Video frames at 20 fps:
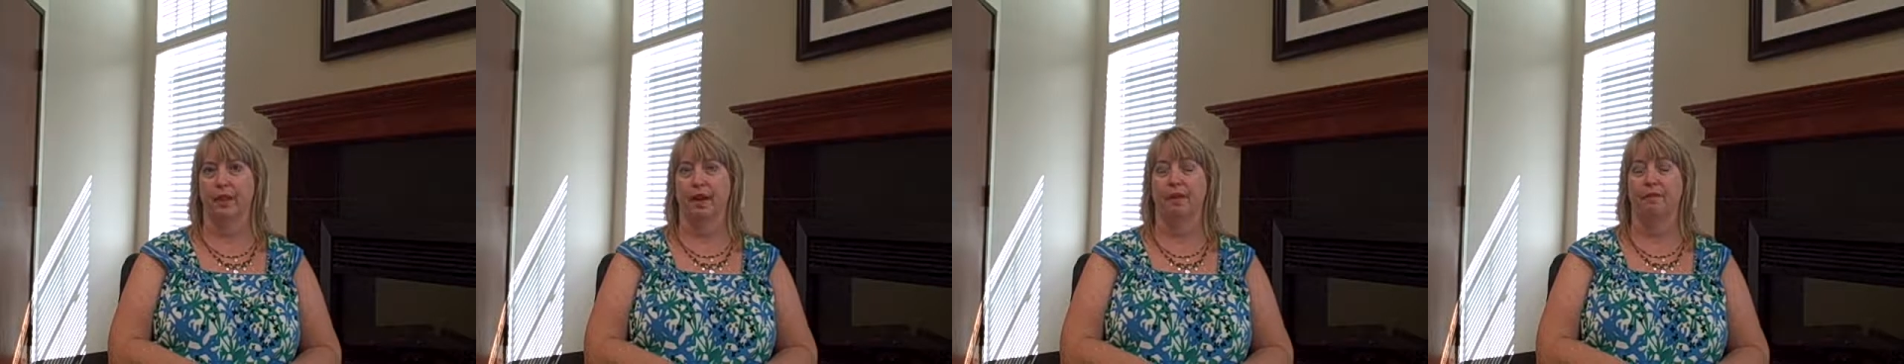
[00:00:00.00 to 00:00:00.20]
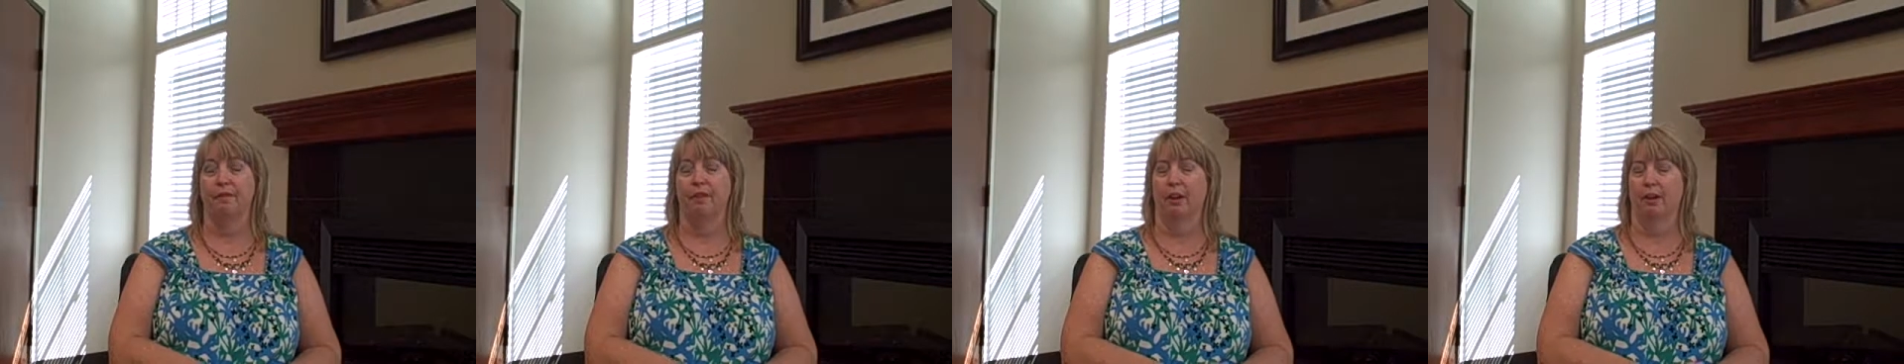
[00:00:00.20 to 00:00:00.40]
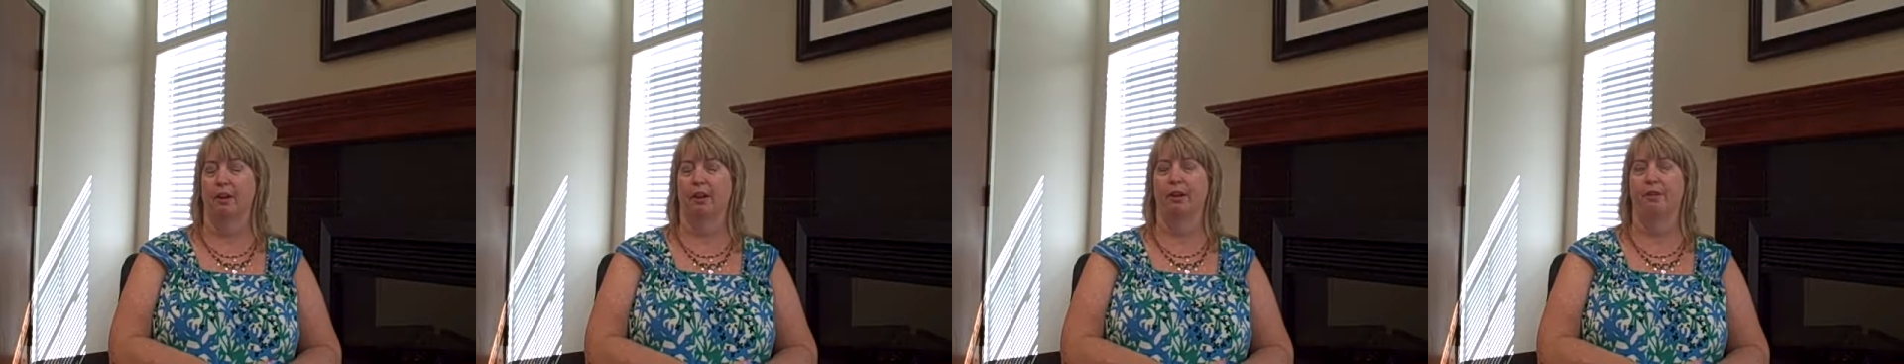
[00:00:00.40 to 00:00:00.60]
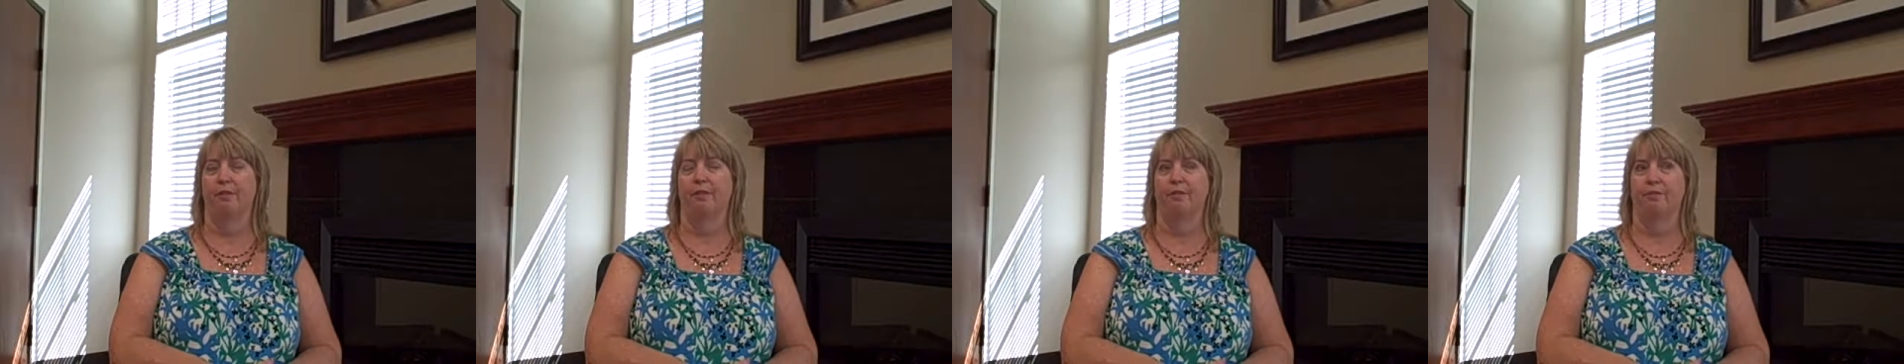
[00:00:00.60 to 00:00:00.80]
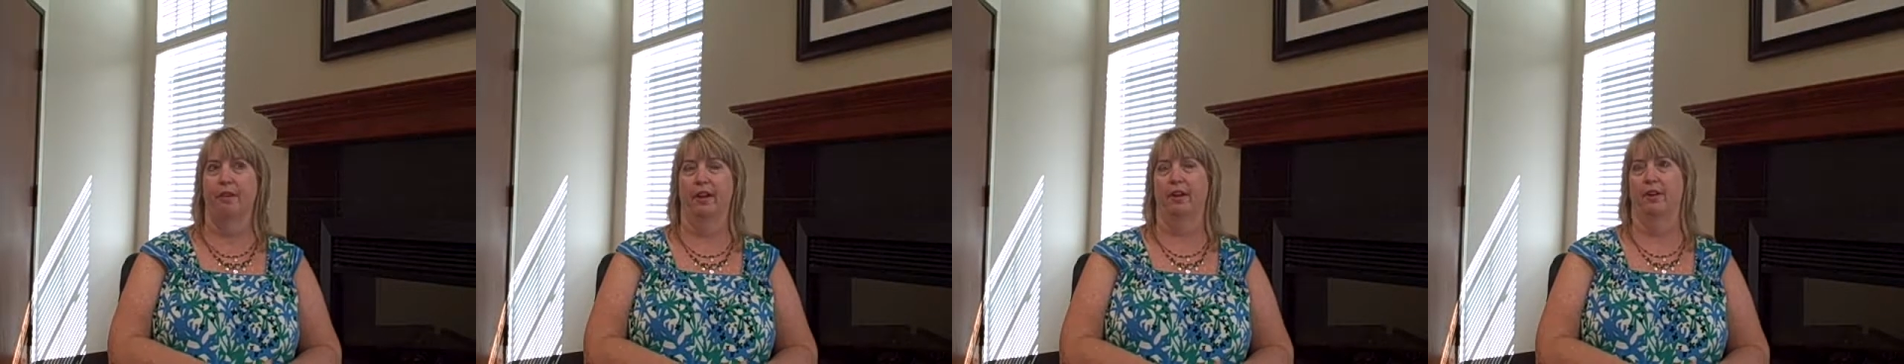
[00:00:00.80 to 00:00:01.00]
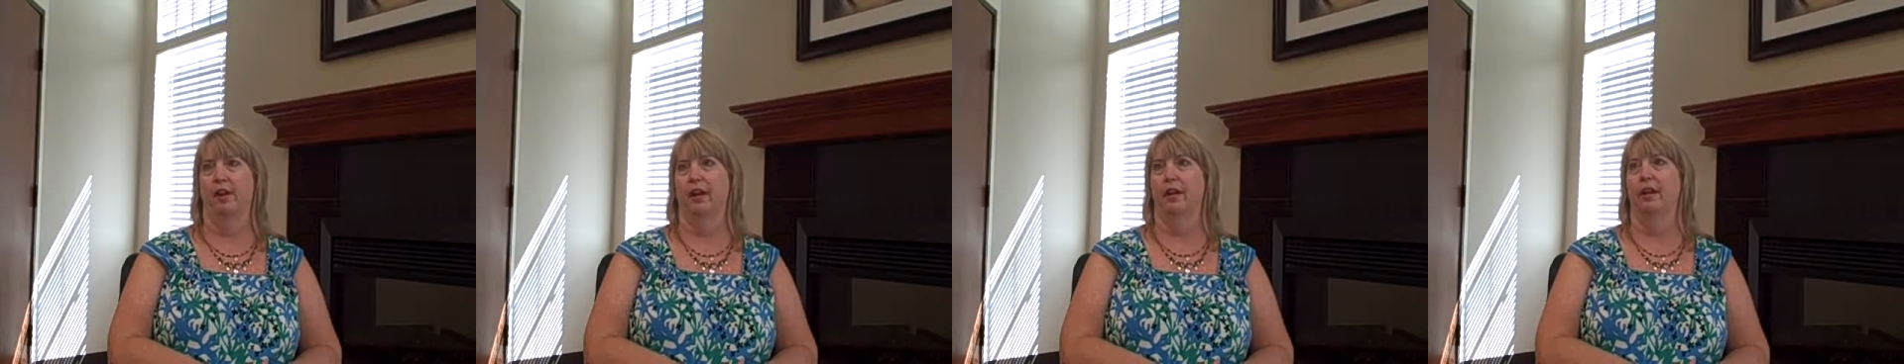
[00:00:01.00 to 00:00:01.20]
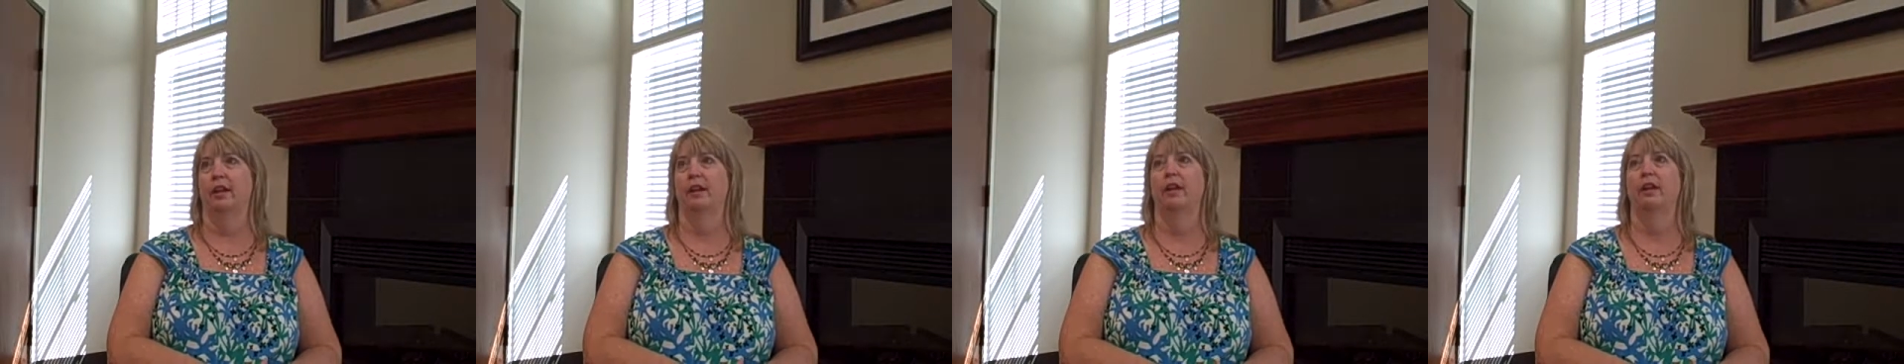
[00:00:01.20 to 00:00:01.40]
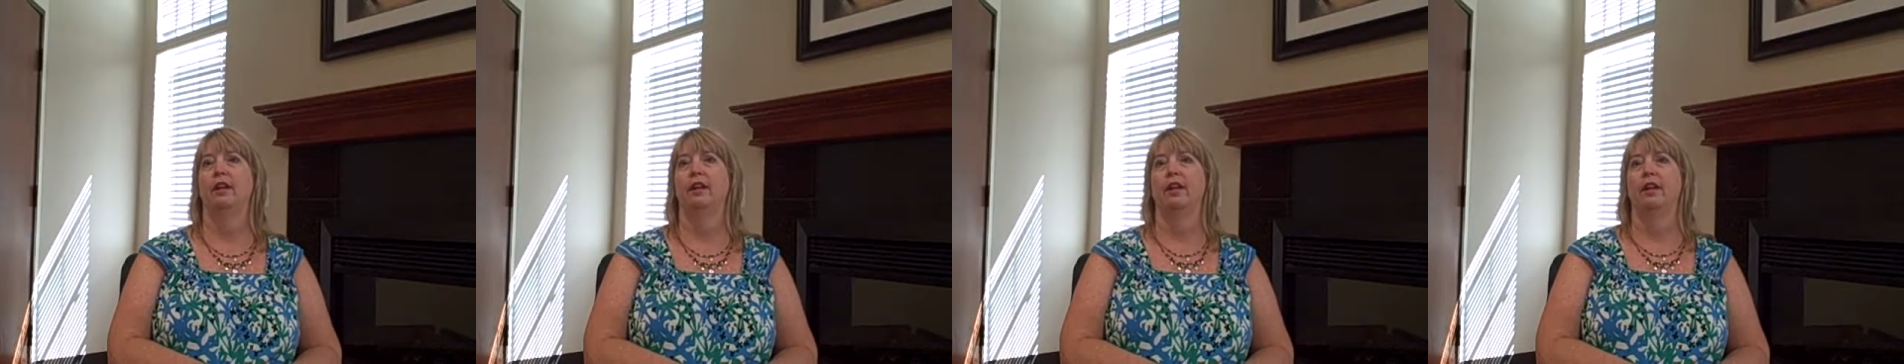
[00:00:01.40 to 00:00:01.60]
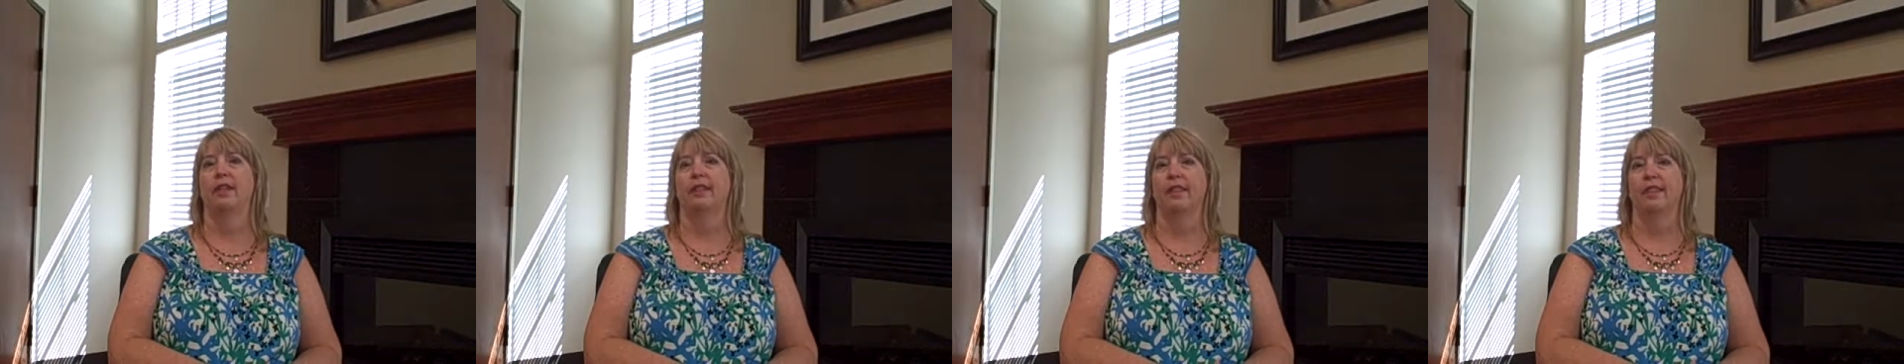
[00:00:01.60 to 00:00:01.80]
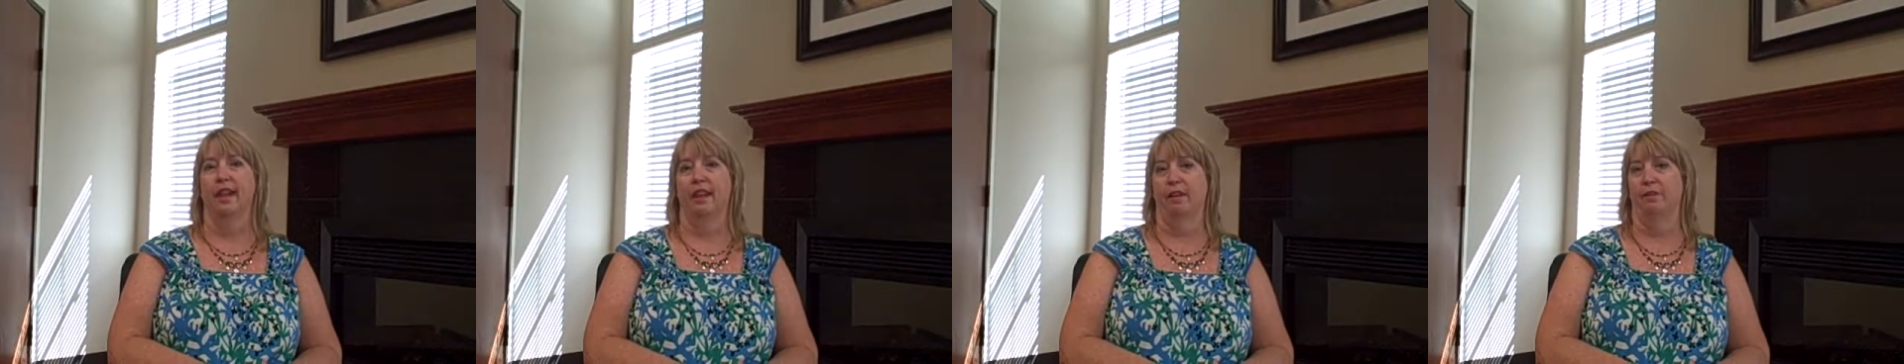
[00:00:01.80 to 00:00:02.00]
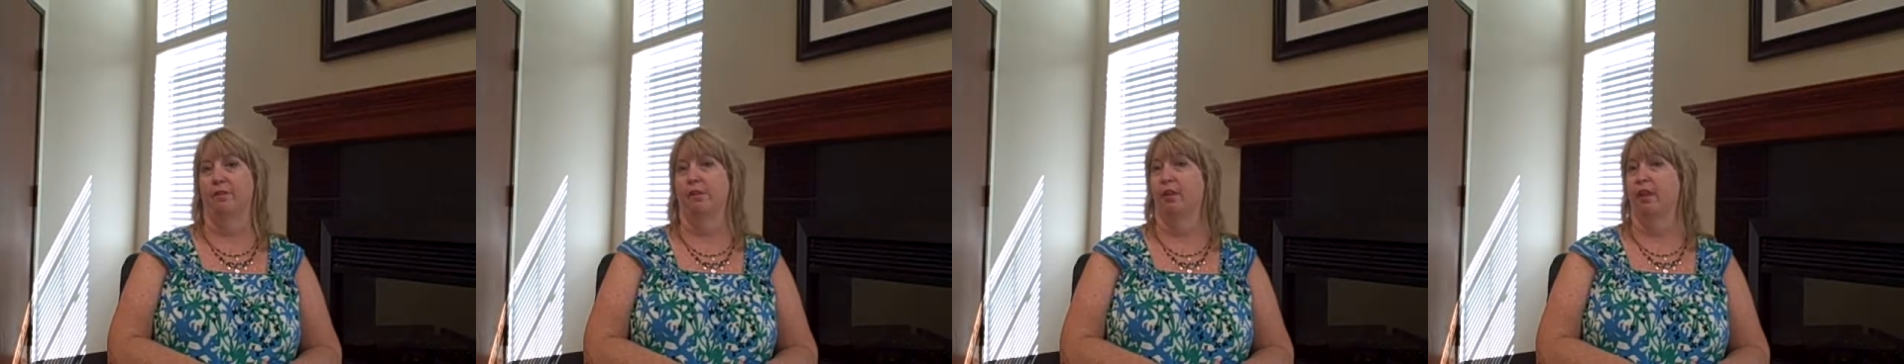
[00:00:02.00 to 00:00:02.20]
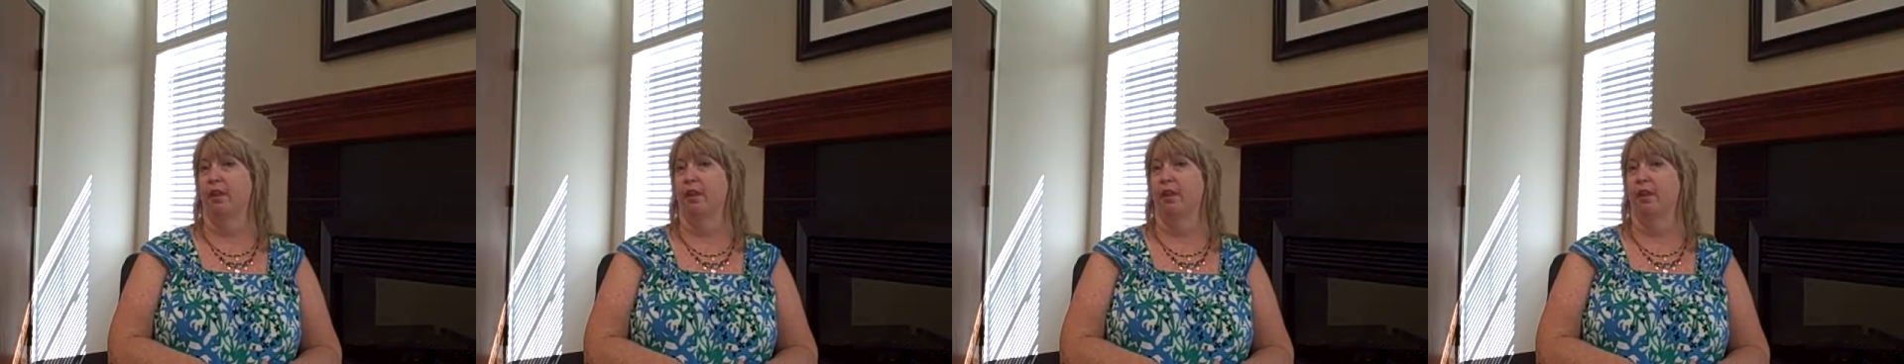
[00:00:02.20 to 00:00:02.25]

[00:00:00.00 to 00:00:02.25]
I'm very, very thankful